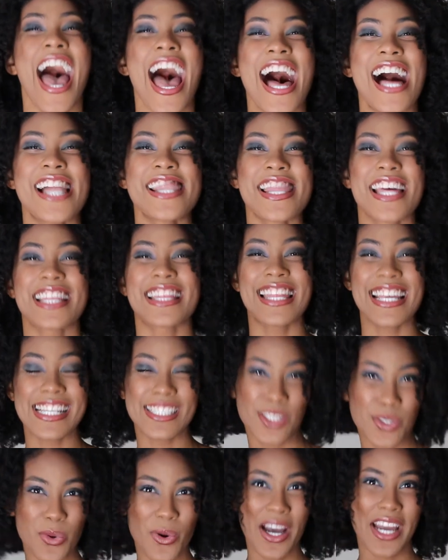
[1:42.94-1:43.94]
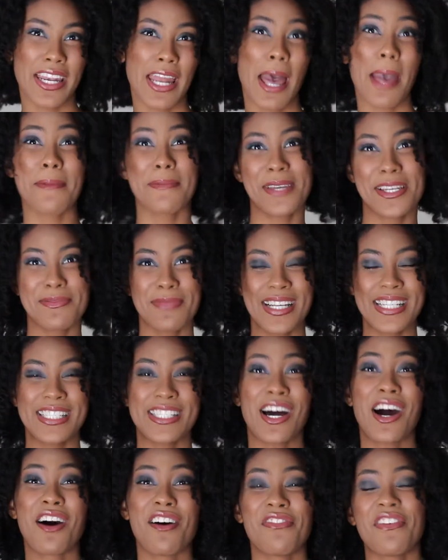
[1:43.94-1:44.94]
And this guide I made
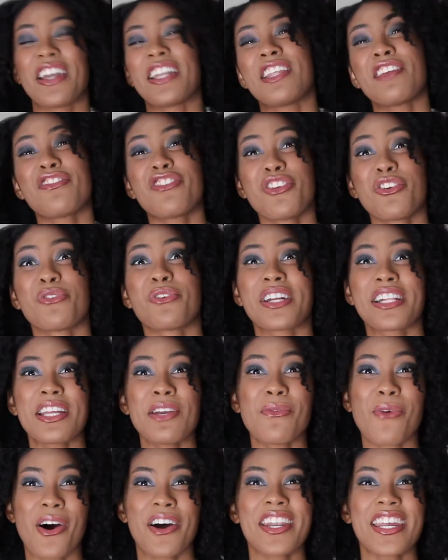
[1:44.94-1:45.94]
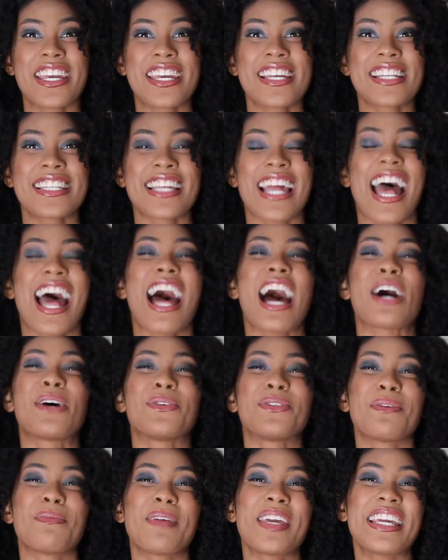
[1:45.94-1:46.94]
myself, and if you really want it,
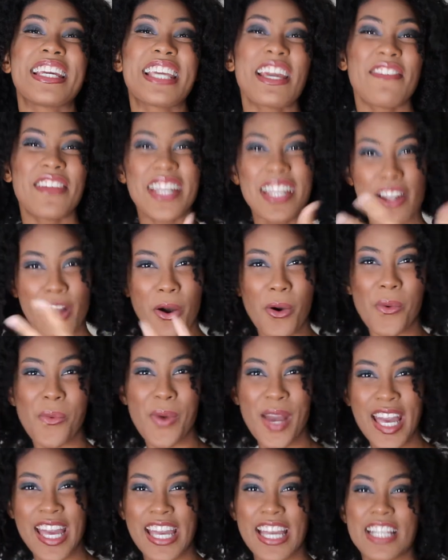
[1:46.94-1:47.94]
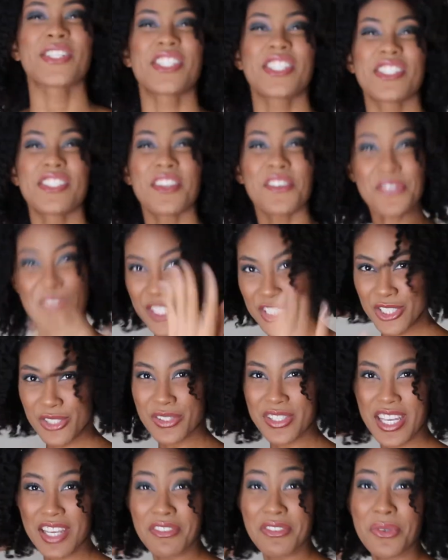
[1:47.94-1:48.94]
I will be giving it away. It's an
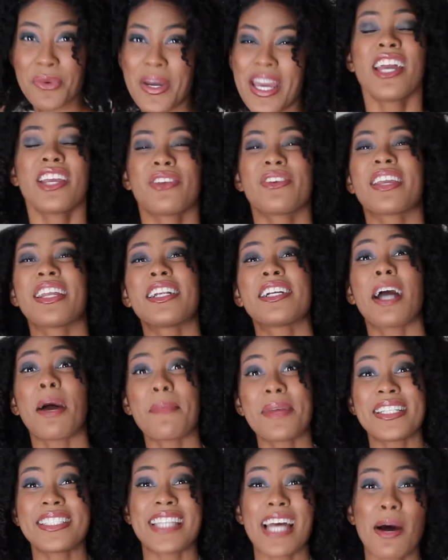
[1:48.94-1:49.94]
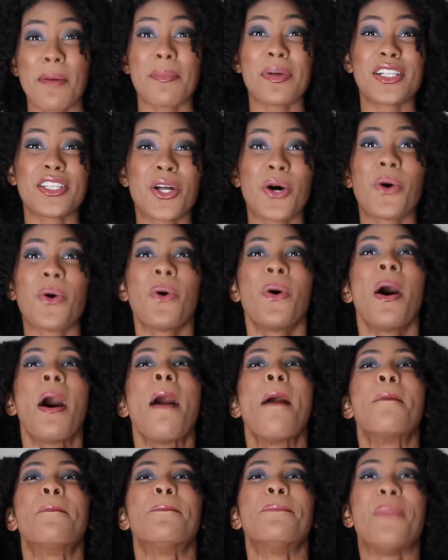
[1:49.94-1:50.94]
official giveaway. You can comment down below
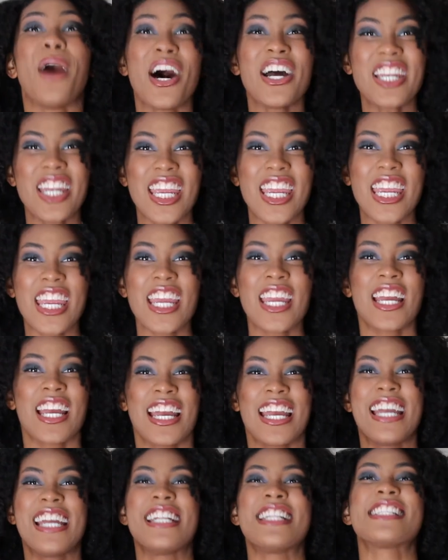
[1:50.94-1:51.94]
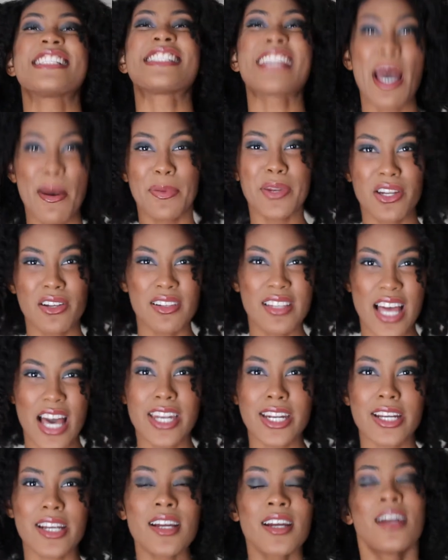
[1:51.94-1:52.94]
money in capital
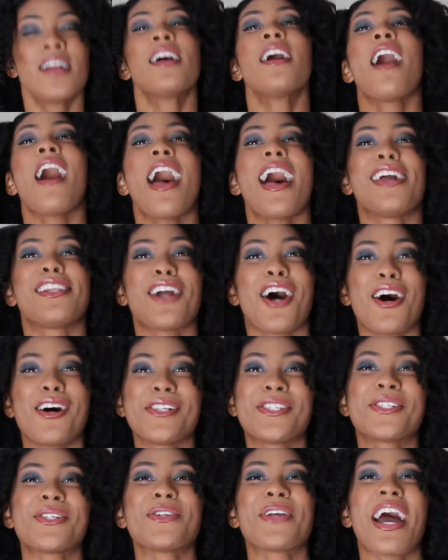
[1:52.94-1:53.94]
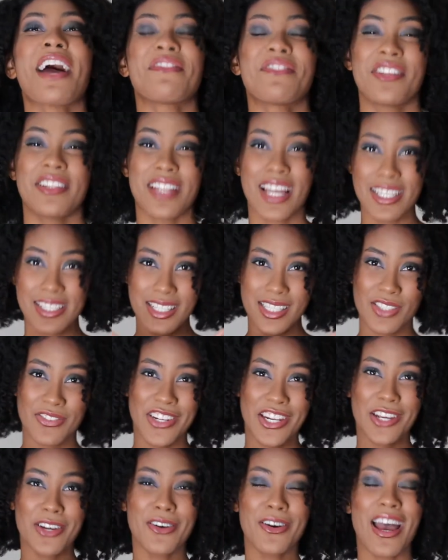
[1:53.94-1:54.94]
letter, and also you have to like this
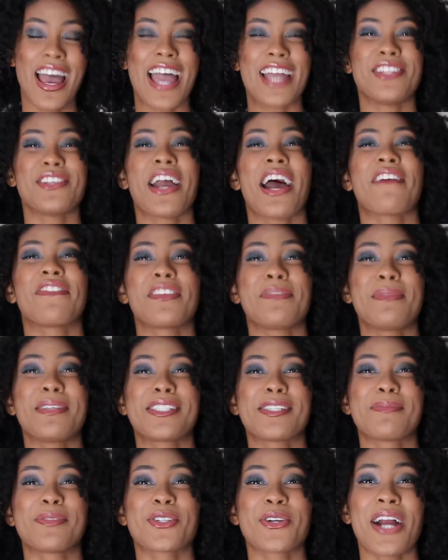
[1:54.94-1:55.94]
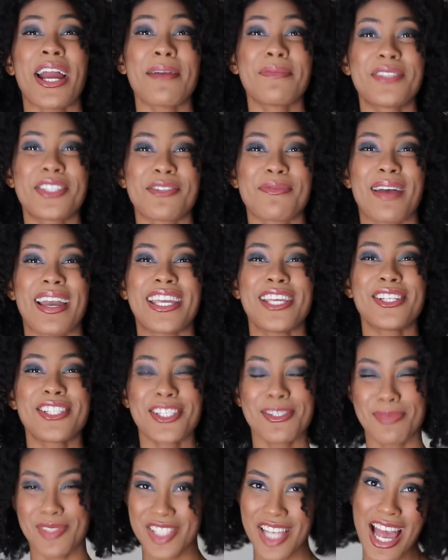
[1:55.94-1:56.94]
video and you have to be subscribed to my
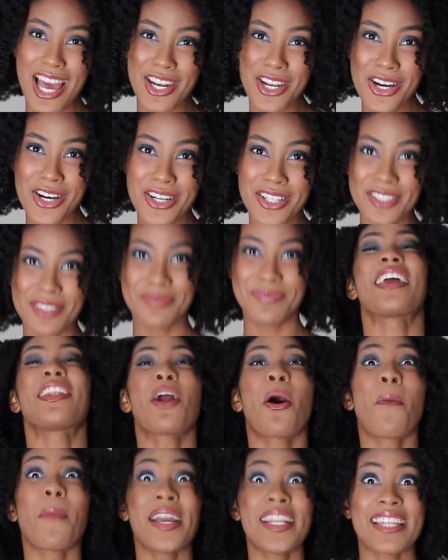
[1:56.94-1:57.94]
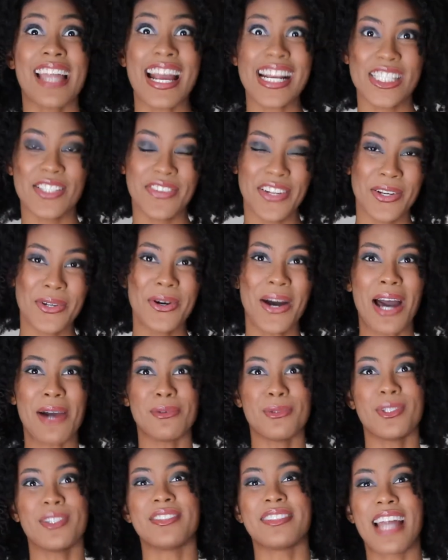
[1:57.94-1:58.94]
YouTube channel. And on my next video
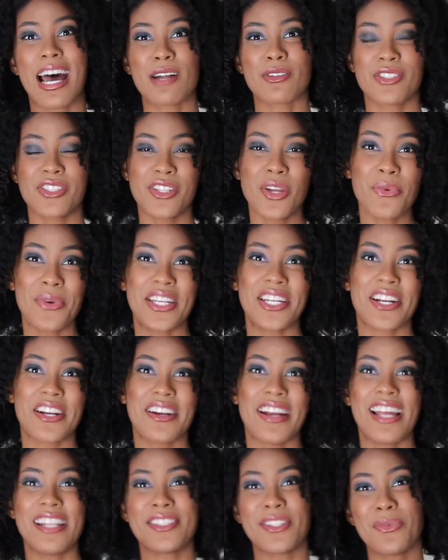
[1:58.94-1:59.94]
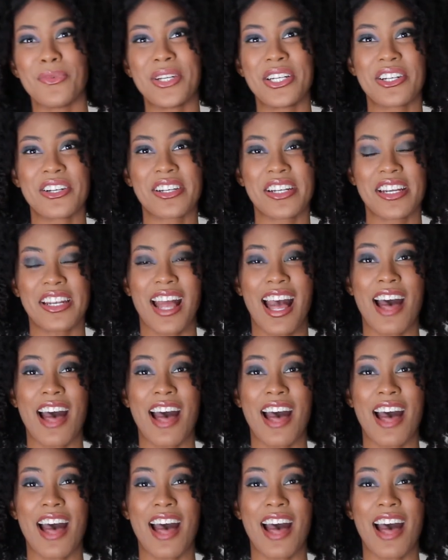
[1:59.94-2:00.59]
I will announce the winner and the winner can